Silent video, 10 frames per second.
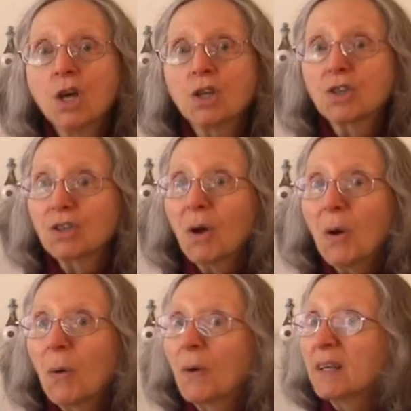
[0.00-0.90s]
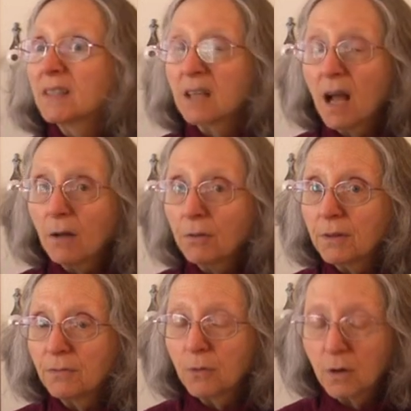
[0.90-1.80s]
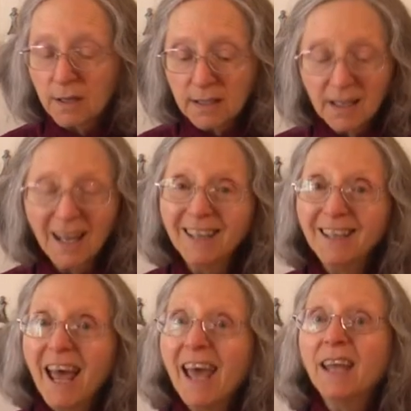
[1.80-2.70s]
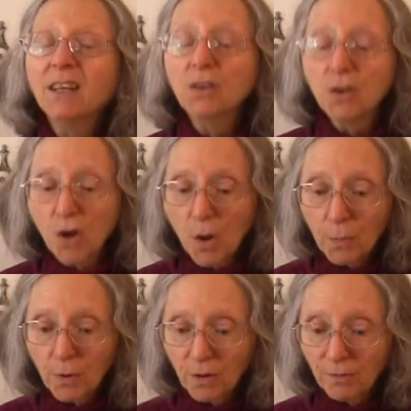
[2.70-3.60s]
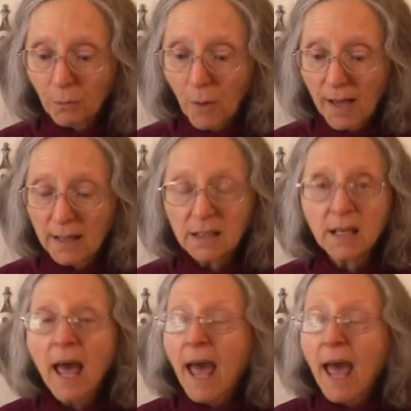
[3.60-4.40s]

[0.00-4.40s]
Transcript: So it's healthy for us in a number of ways.